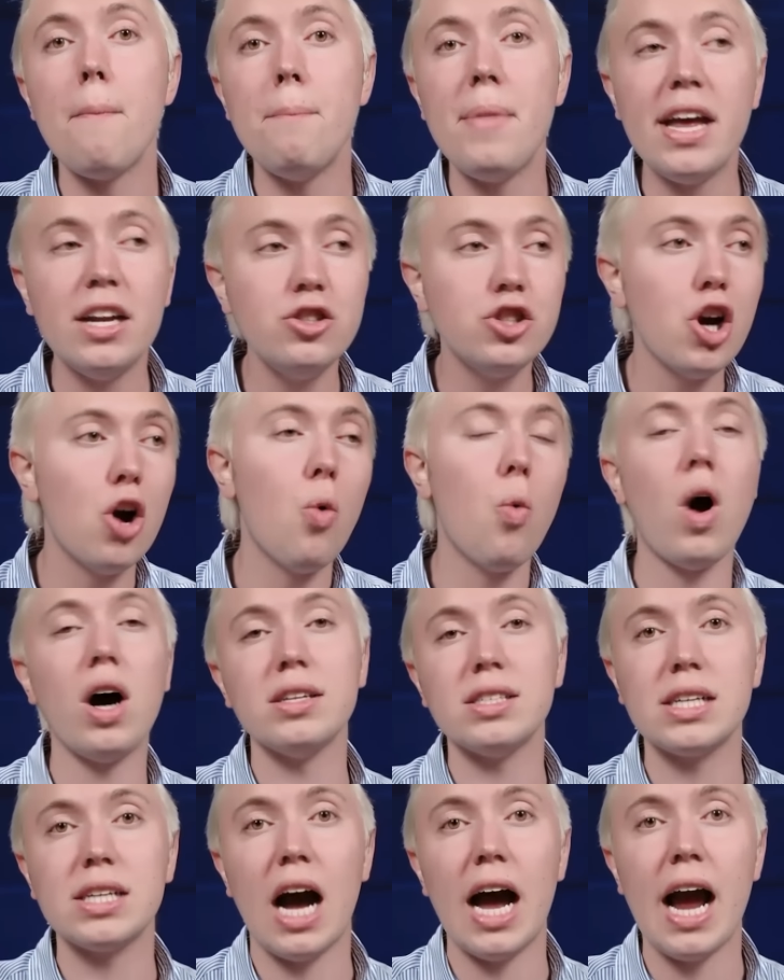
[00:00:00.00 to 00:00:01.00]
Men don't
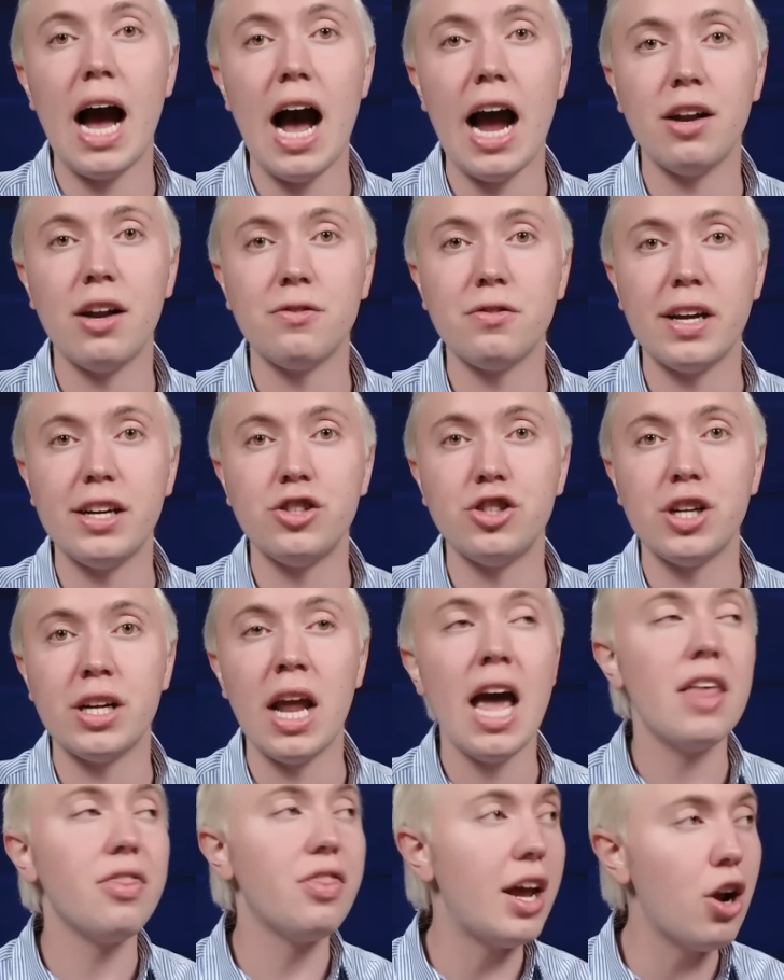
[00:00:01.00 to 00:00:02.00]
want sky high inflation.
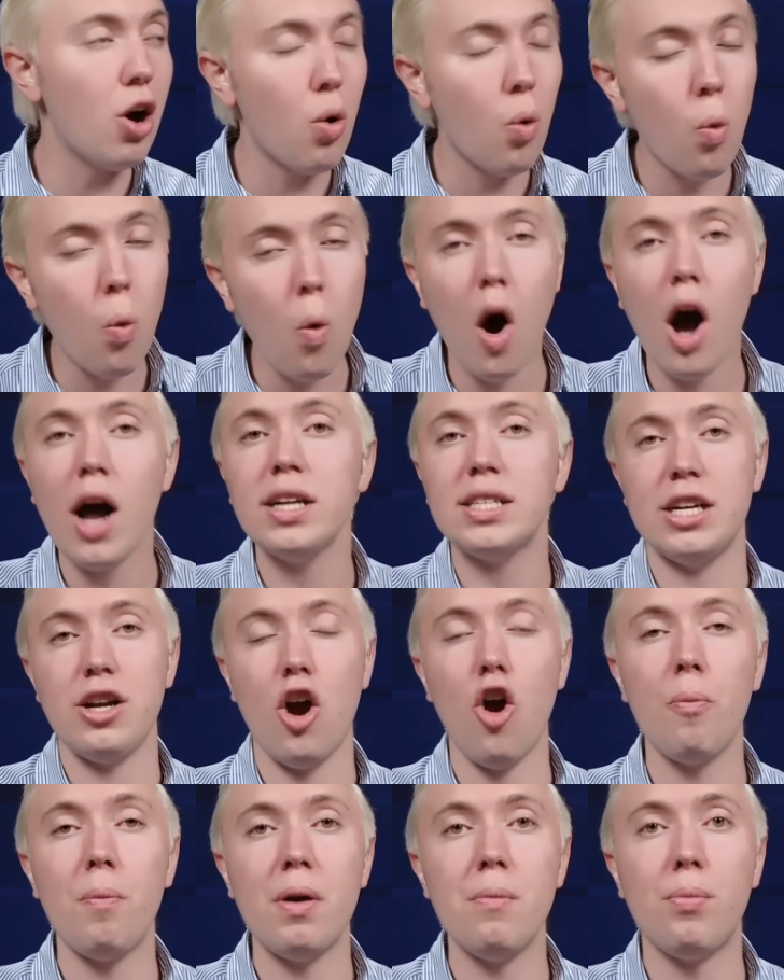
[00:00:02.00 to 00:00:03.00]
They don't want an
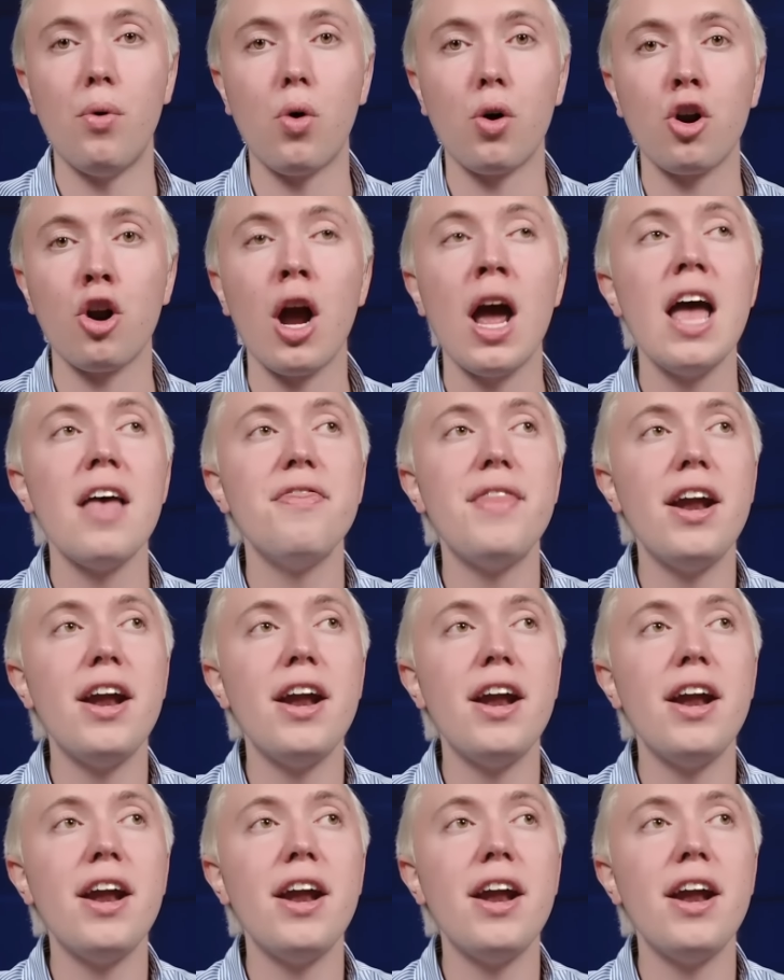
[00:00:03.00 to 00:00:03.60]
open border.